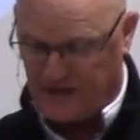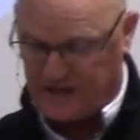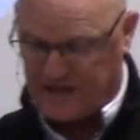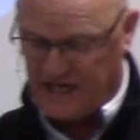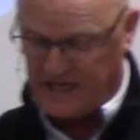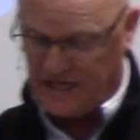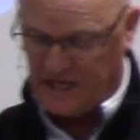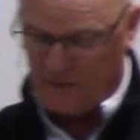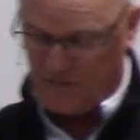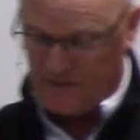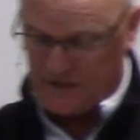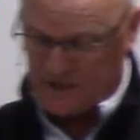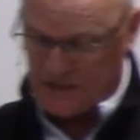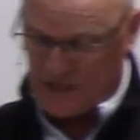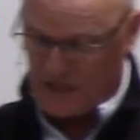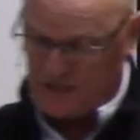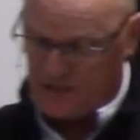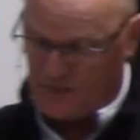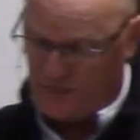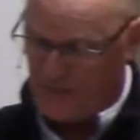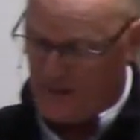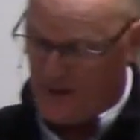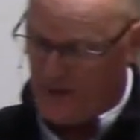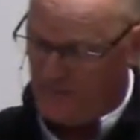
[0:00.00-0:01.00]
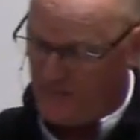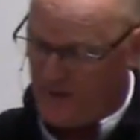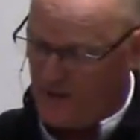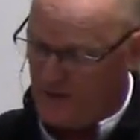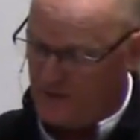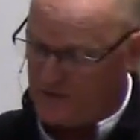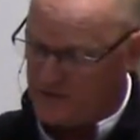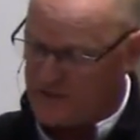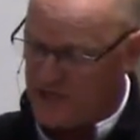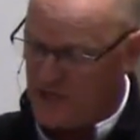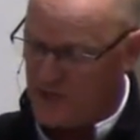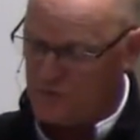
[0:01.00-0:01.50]
Can't get my changeup up. The
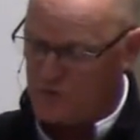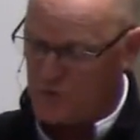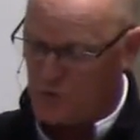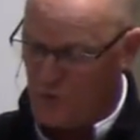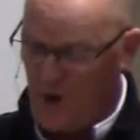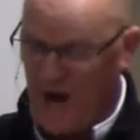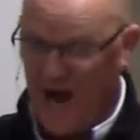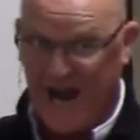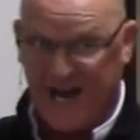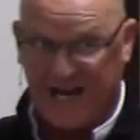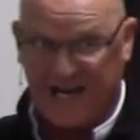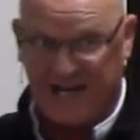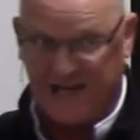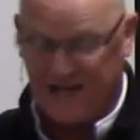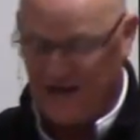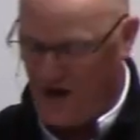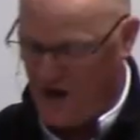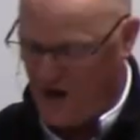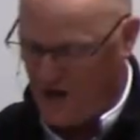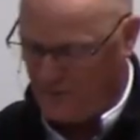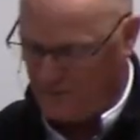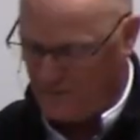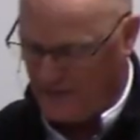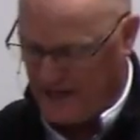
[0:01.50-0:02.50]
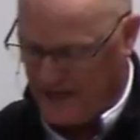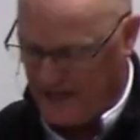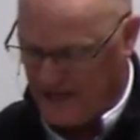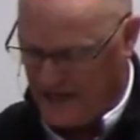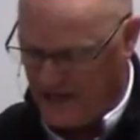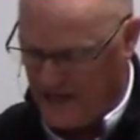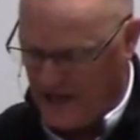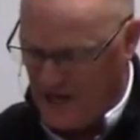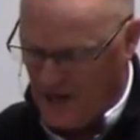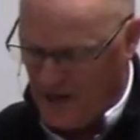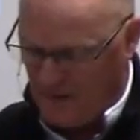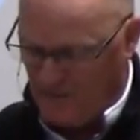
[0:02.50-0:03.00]
other team's ragging on me.
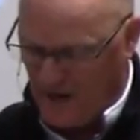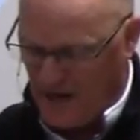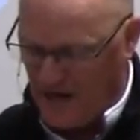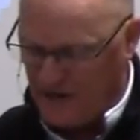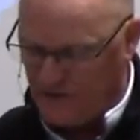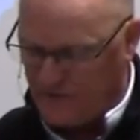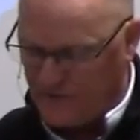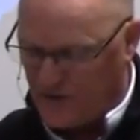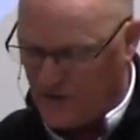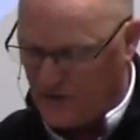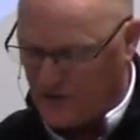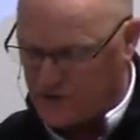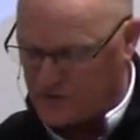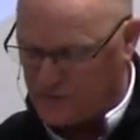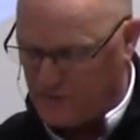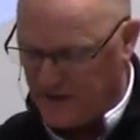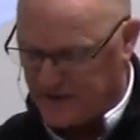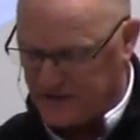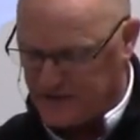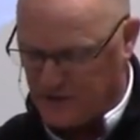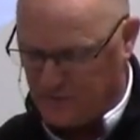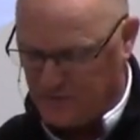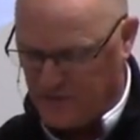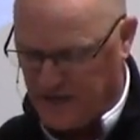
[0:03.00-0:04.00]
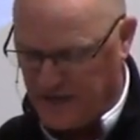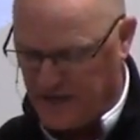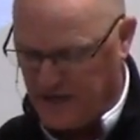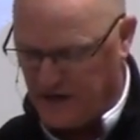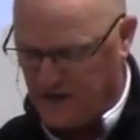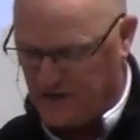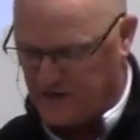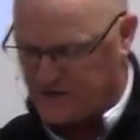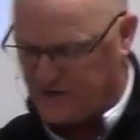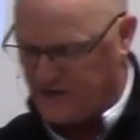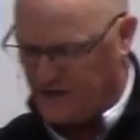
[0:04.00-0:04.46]
My infielders make too many errors.